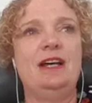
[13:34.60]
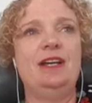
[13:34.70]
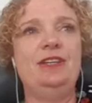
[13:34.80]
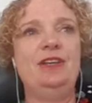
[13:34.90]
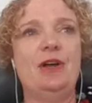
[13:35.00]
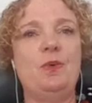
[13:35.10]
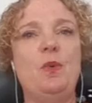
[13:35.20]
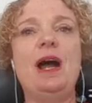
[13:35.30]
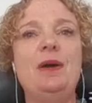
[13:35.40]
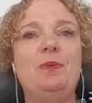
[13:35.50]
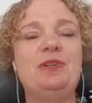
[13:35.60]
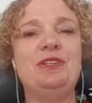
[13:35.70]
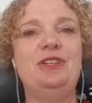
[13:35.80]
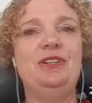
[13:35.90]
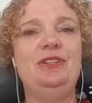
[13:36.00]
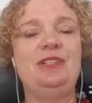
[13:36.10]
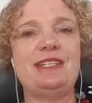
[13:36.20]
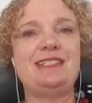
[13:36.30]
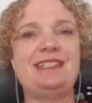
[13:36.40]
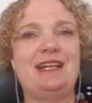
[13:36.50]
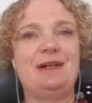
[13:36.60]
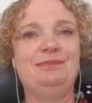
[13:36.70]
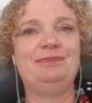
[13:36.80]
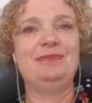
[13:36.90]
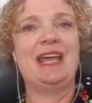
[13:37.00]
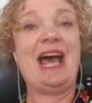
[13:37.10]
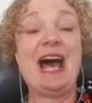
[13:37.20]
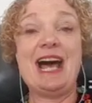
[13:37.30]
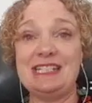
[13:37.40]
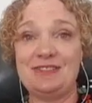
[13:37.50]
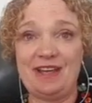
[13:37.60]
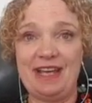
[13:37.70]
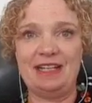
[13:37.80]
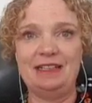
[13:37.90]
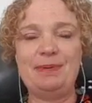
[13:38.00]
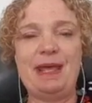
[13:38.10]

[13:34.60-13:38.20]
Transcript: you know, why wouldn't you just ask for help?